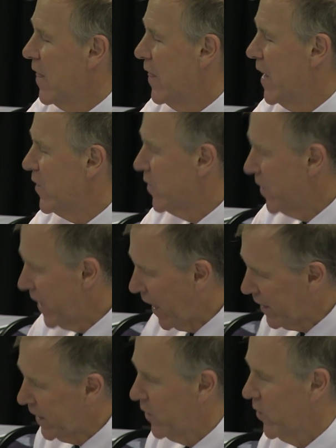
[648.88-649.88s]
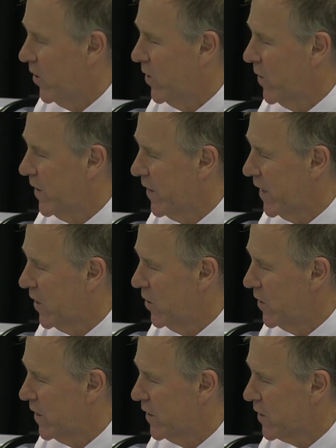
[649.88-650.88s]
There's nothing wrong with their
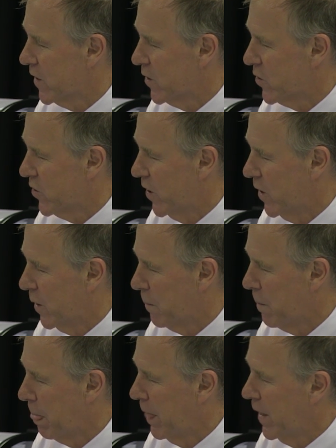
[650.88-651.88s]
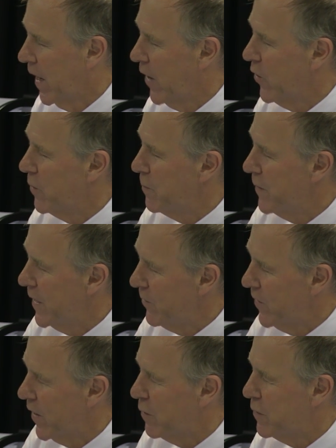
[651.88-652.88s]
glucose control. And
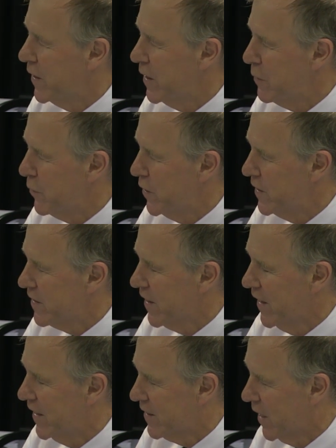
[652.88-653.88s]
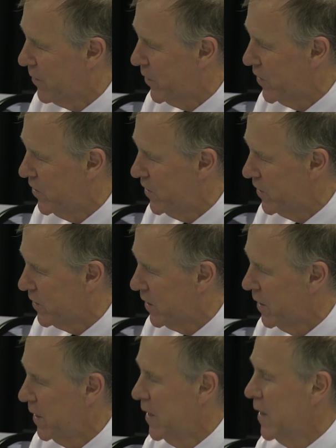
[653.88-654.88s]
remember, the very first slides I produced,
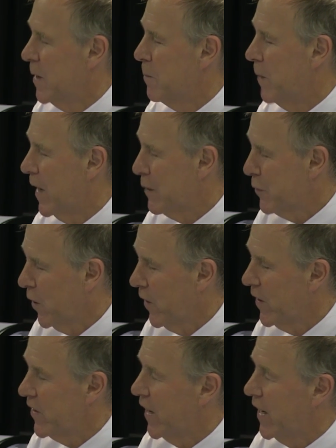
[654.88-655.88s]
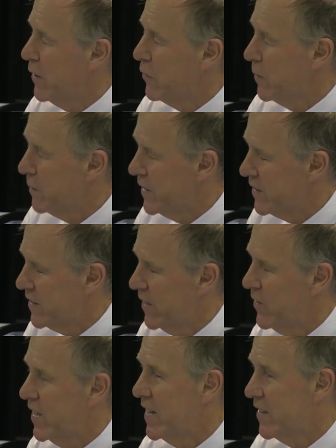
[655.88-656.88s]
my father died from
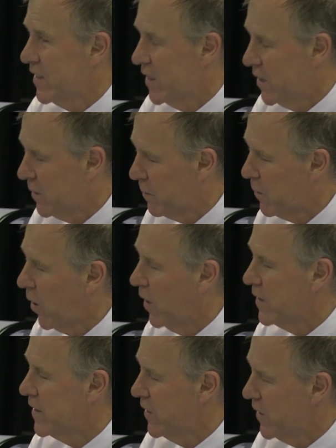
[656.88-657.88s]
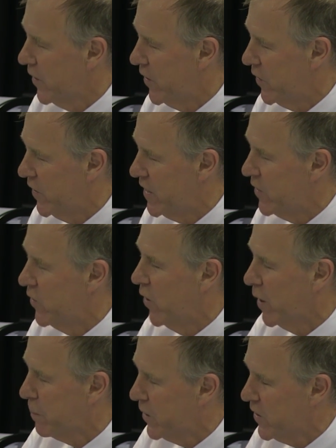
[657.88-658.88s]
disseminated arterial disease,
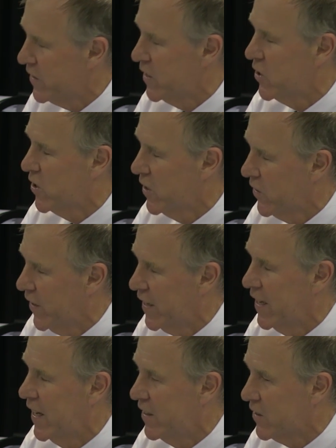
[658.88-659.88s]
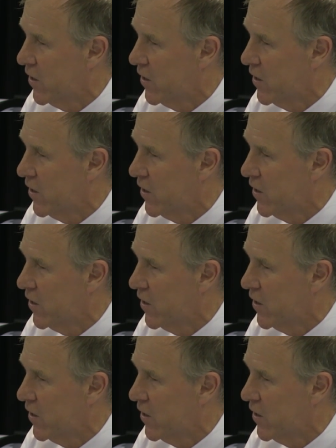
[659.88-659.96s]
not because he couldn't regulate his